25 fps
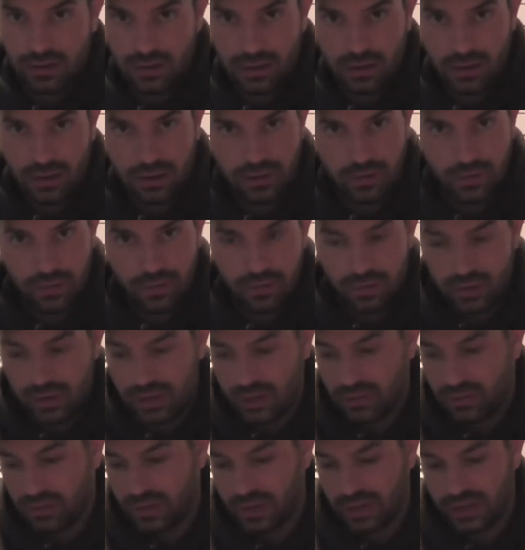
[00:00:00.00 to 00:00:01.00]
I could probably
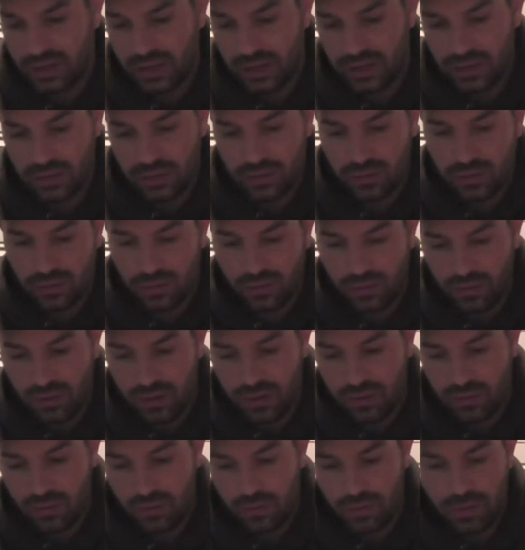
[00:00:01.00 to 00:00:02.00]
just fish singles with
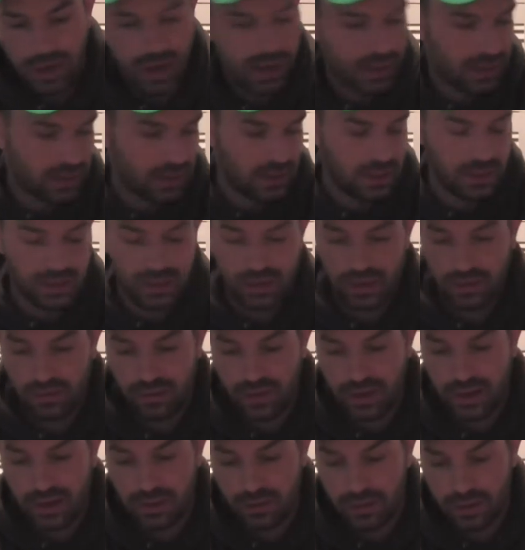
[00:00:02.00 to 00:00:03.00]
very small bags of this
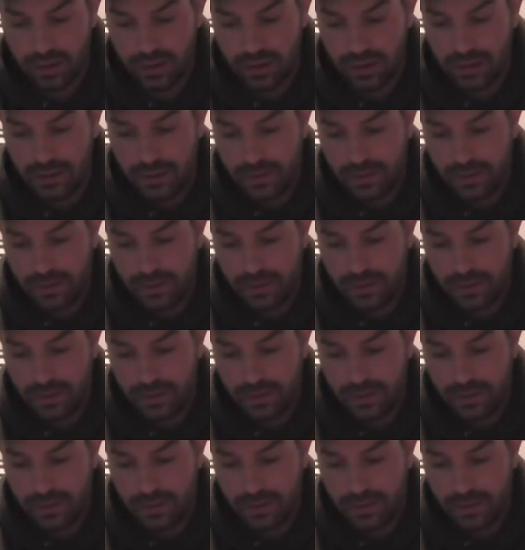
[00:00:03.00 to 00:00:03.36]
stuff anyway.